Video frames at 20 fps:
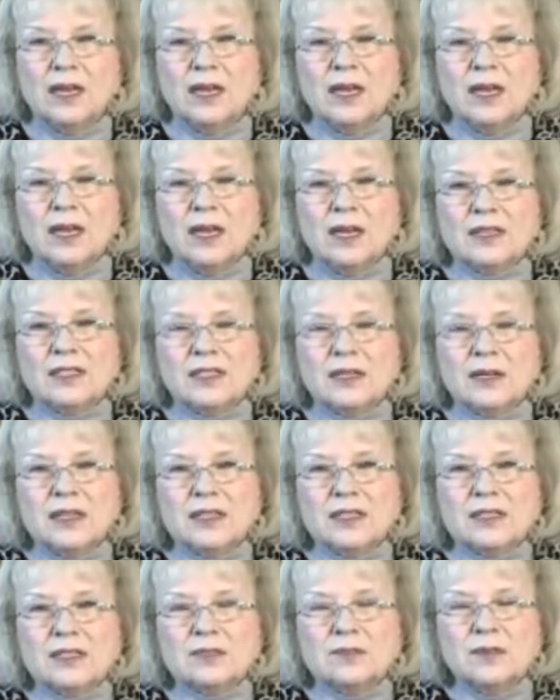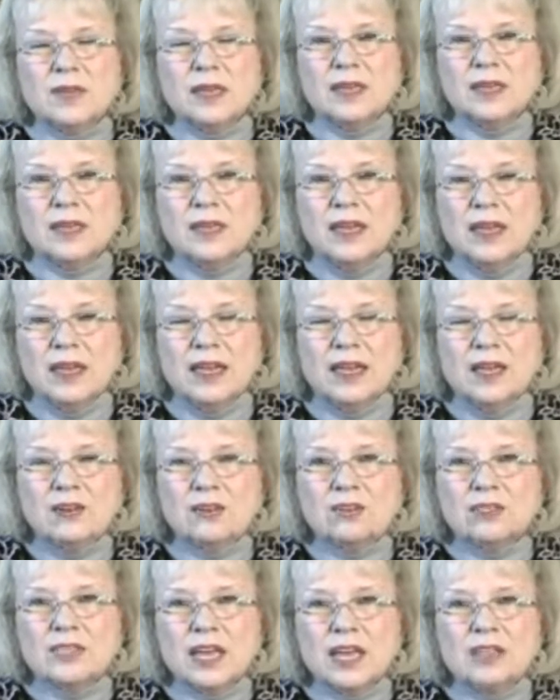It's a, it's, it,
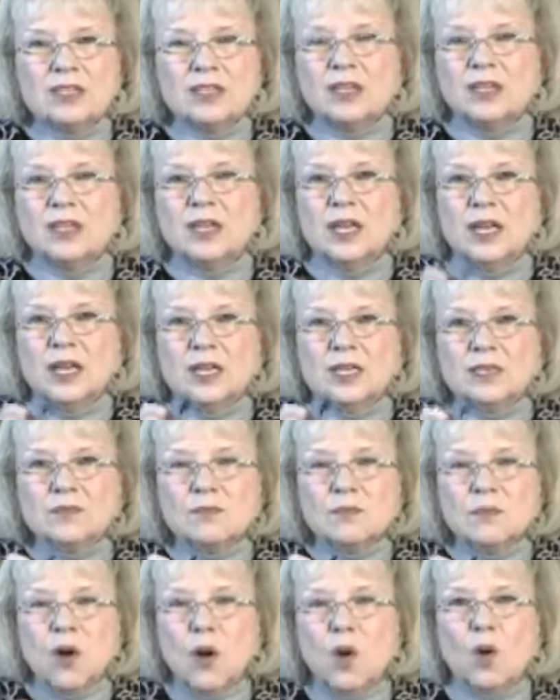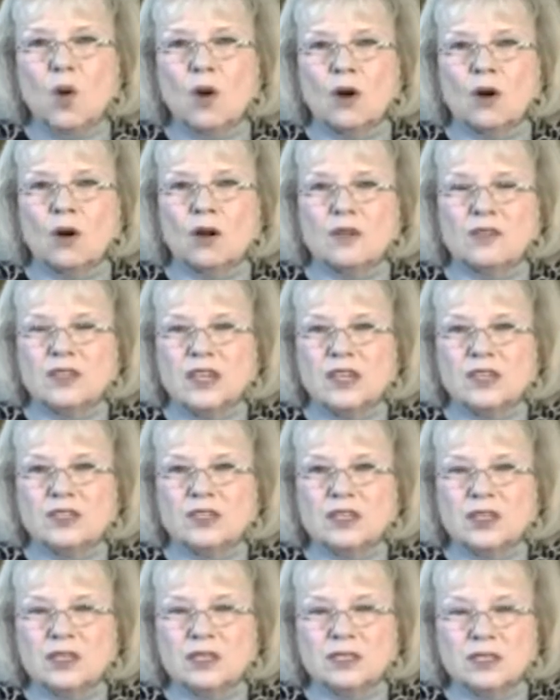intercession is more than
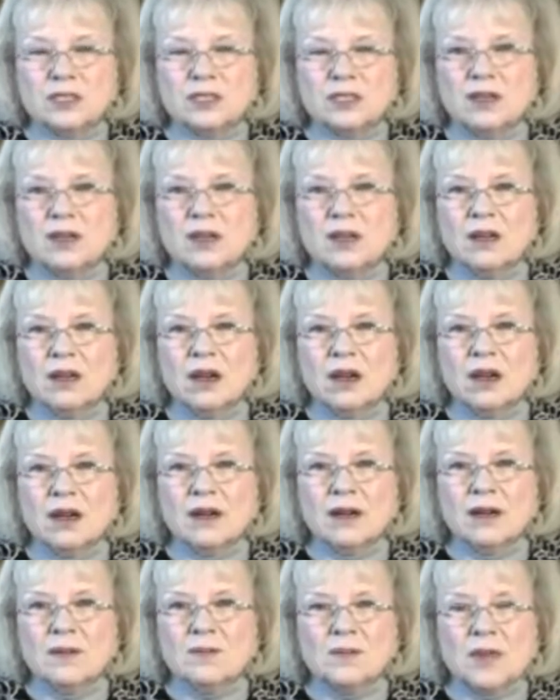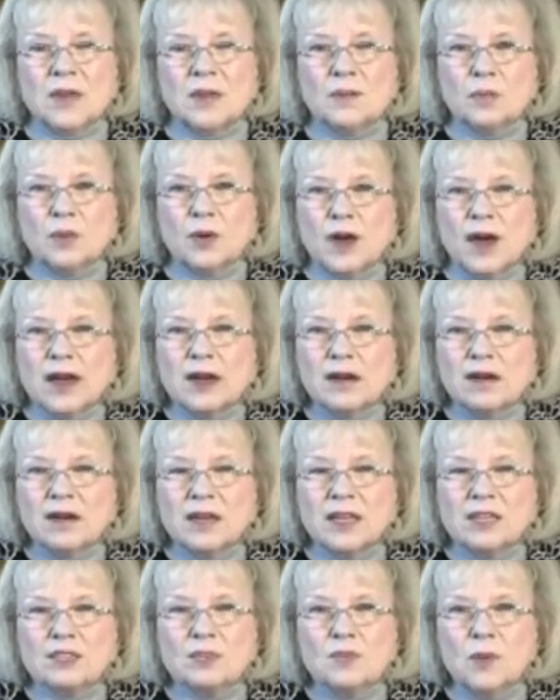just uh, prayer.
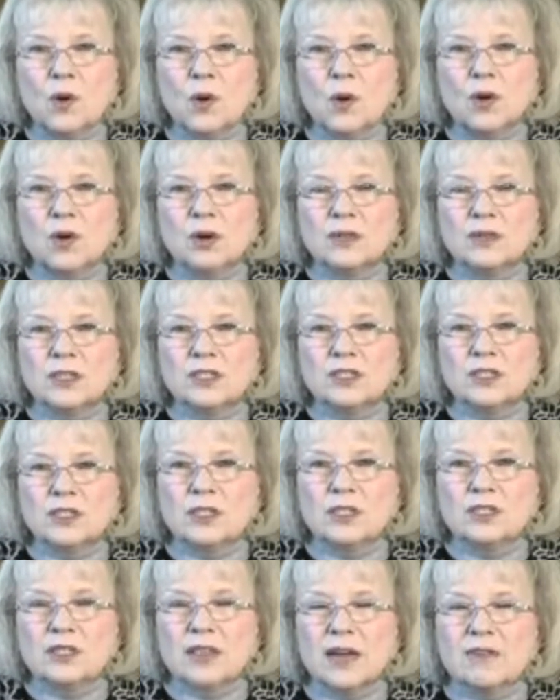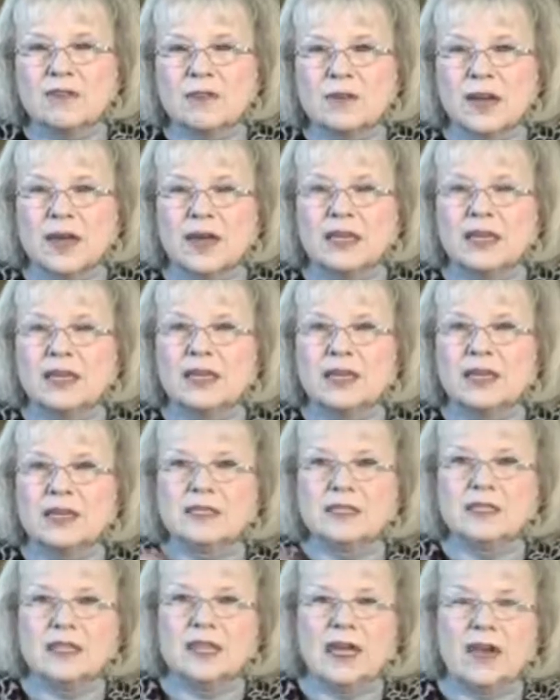It's more than just everybody
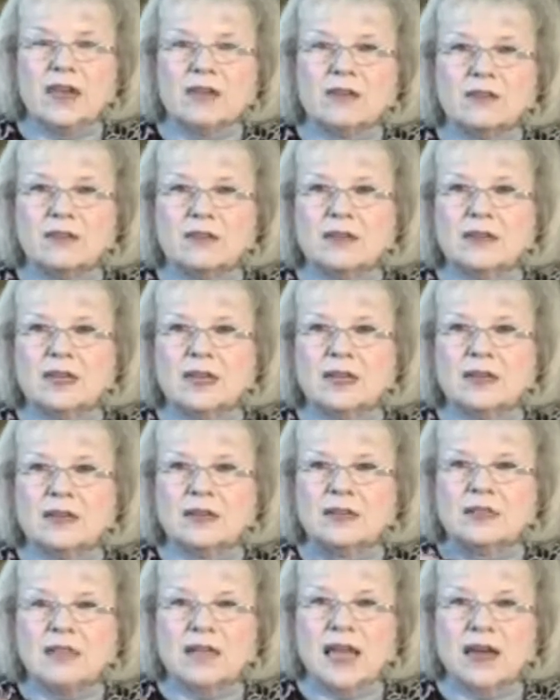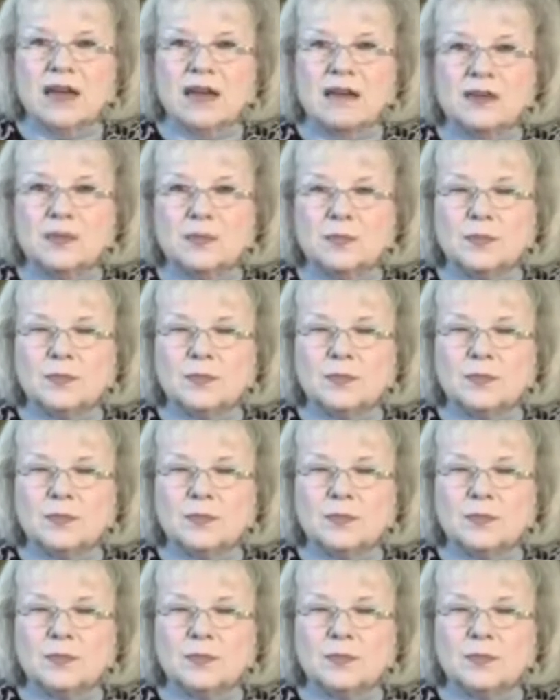getting together and kneeling down and